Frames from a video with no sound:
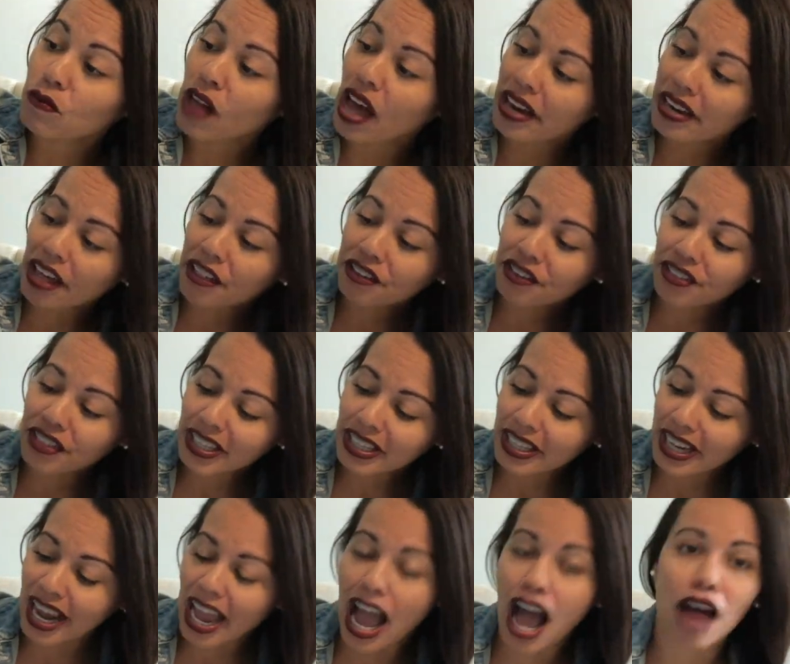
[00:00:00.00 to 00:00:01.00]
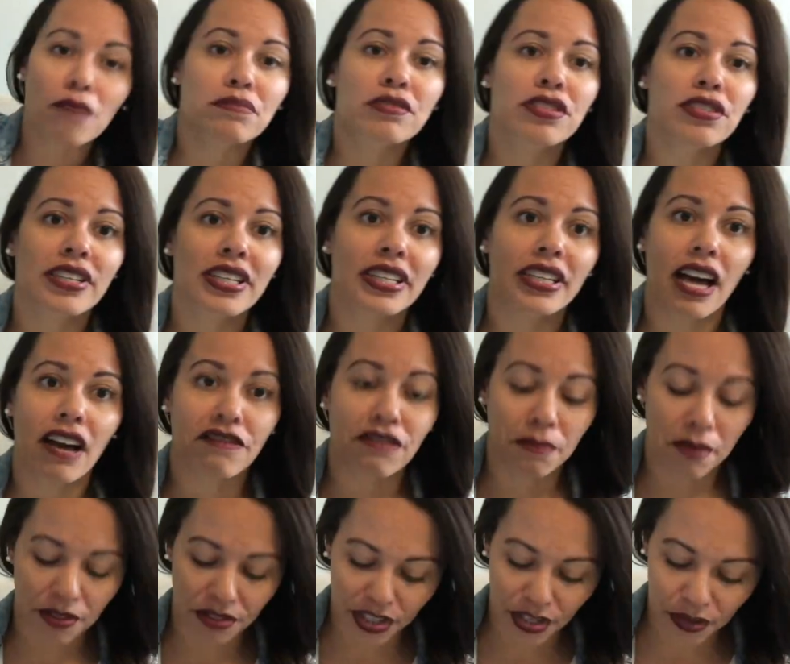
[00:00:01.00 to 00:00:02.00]
another thing that I absolutely love
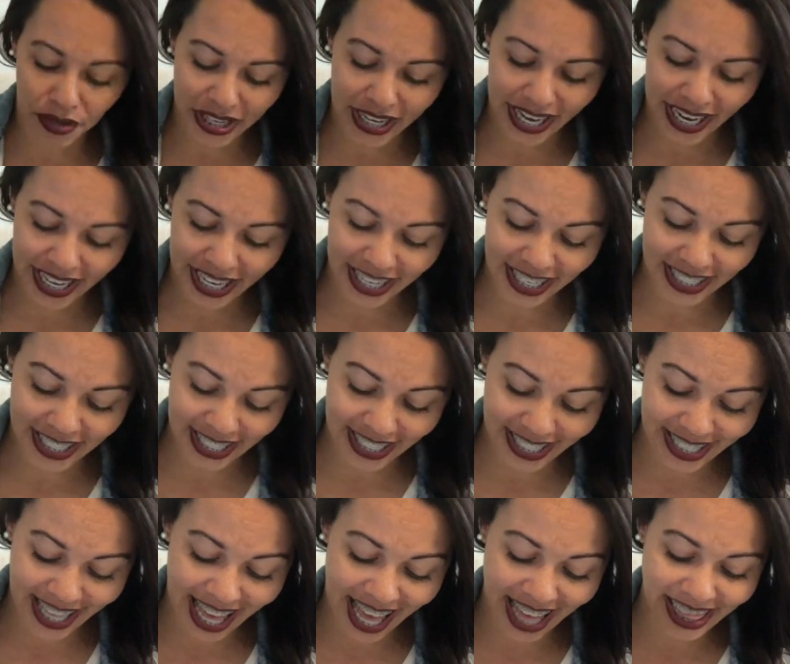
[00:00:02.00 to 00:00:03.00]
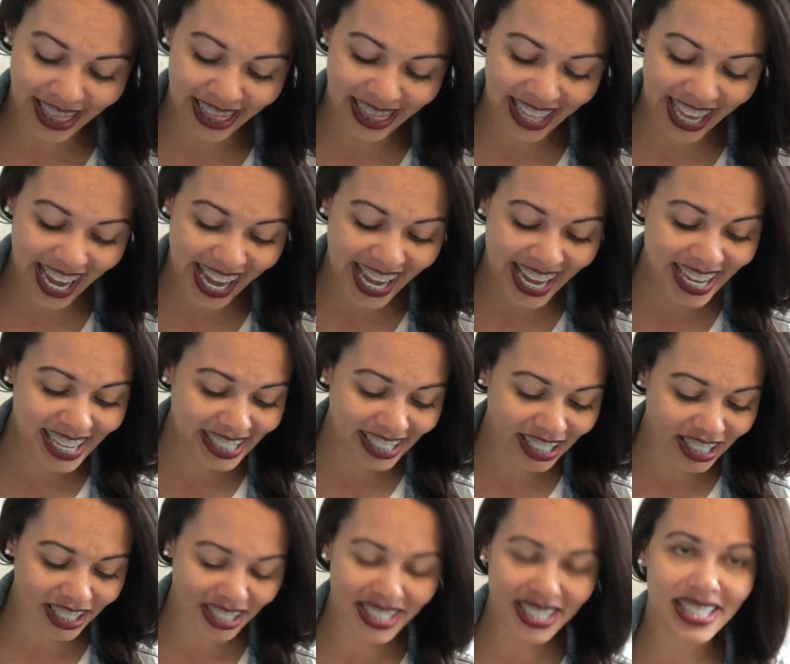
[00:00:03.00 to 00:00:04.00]
about the organics is that they
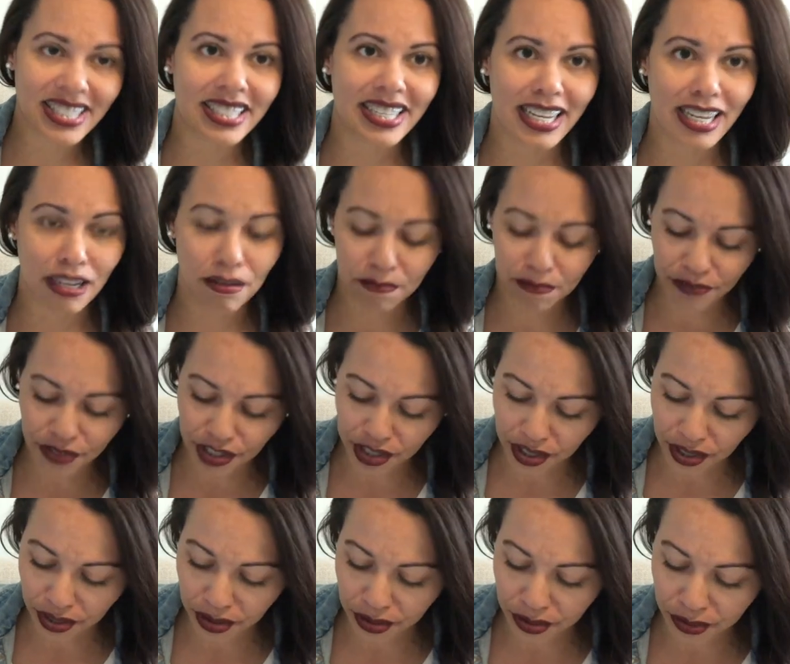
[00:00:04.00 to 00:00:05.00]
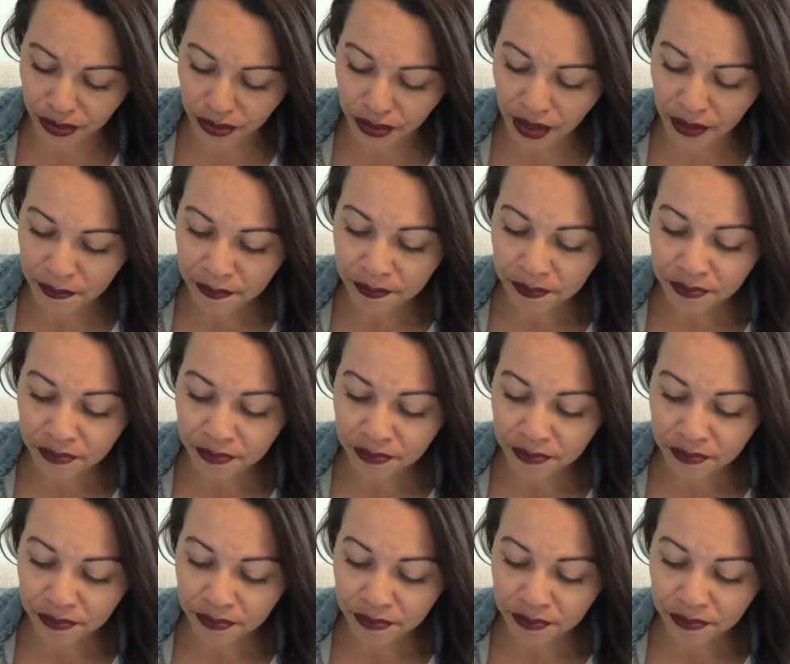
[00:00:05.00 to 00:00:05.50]
just seem to